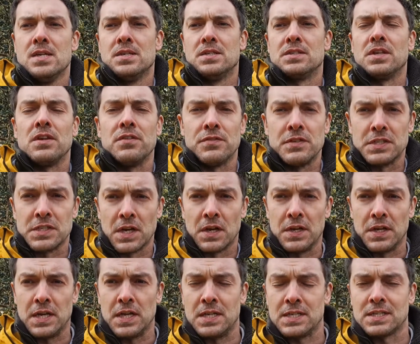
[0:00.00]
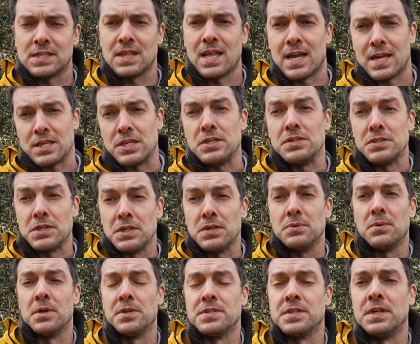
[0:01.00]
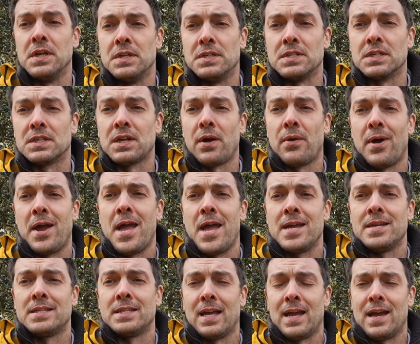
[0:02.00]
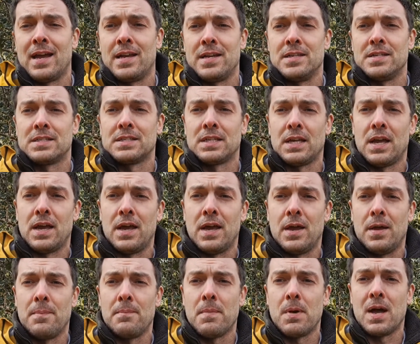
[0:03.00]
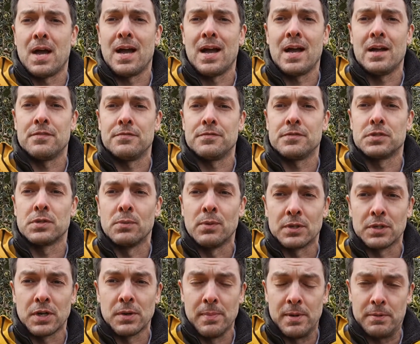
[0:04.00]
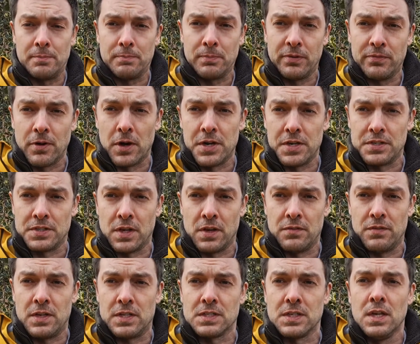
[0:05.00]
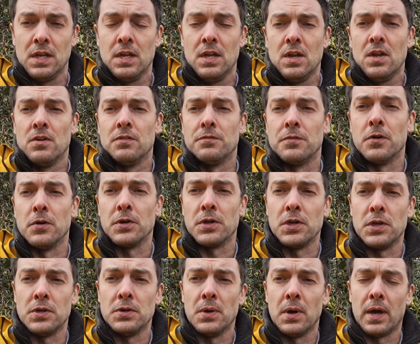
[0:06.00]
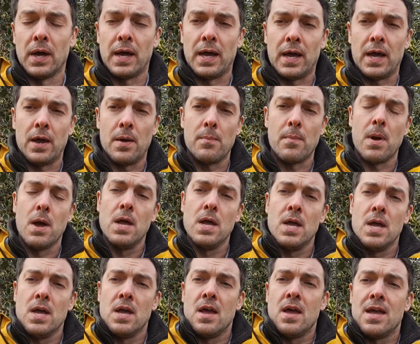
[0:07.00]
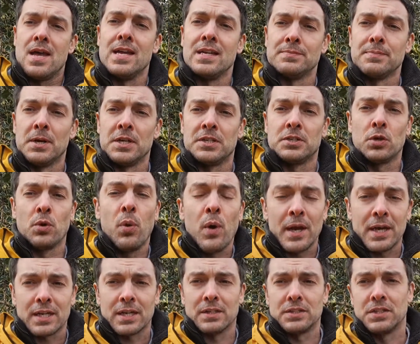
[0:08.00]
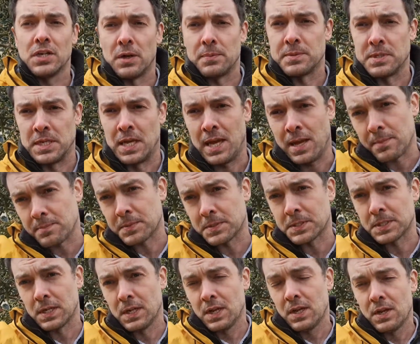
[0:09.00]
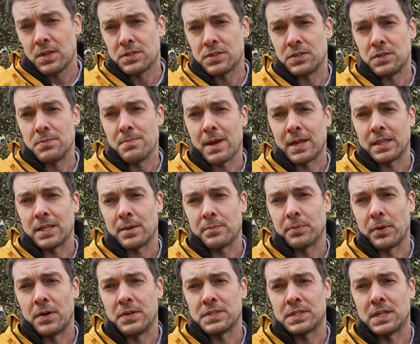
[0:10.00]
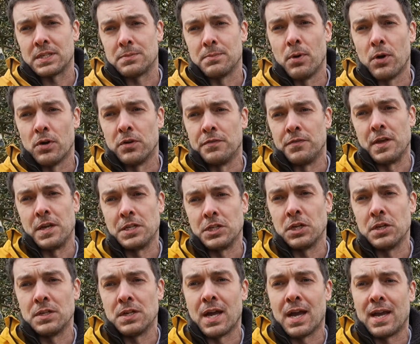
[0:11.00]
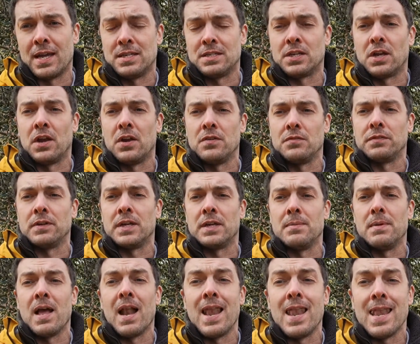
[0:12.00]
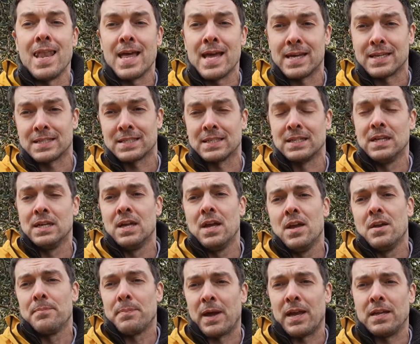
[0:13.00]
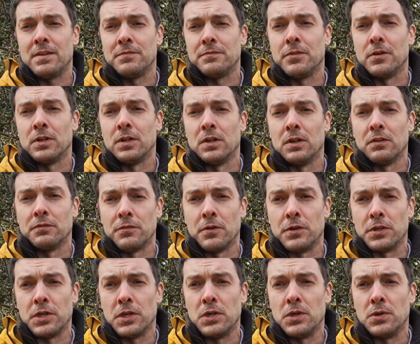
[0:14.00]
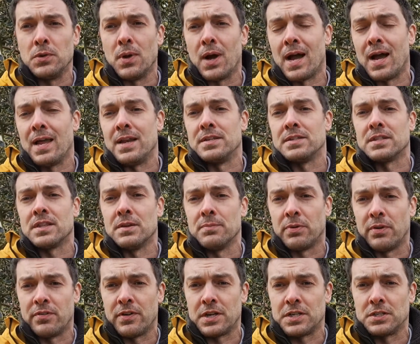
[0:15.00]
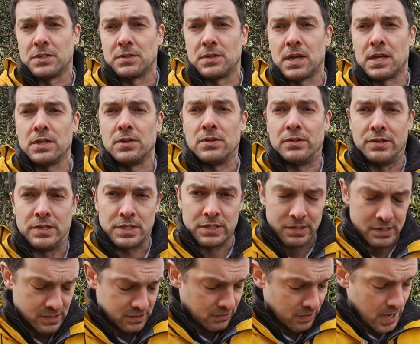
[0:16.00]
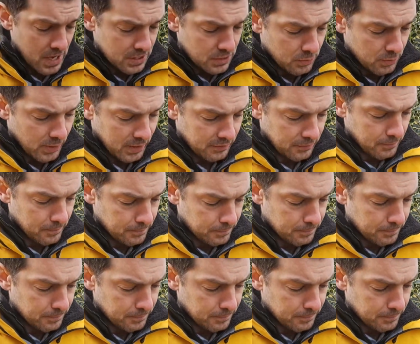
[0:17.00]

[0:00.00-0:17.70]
So you've decided that you do want to, to go ahead and um, have someone come in and provide a service for you. Um, here's my quick top tips to make that process more efficient and hopefully less painful for you and the professional that you are interacting with.